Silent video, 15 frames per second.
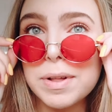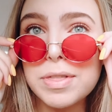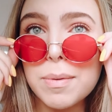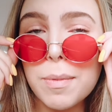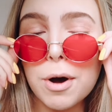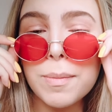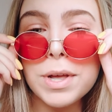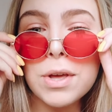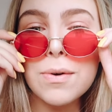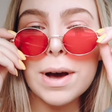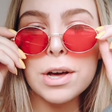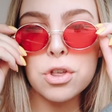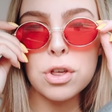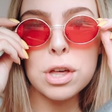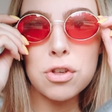But the moment you
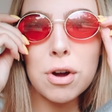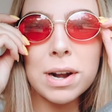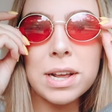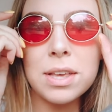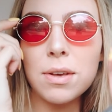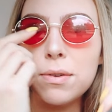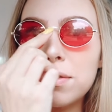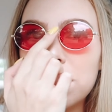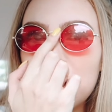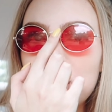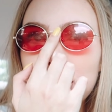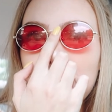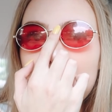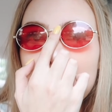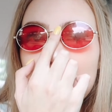actually try to use
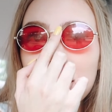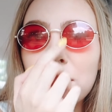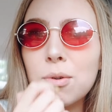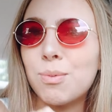them like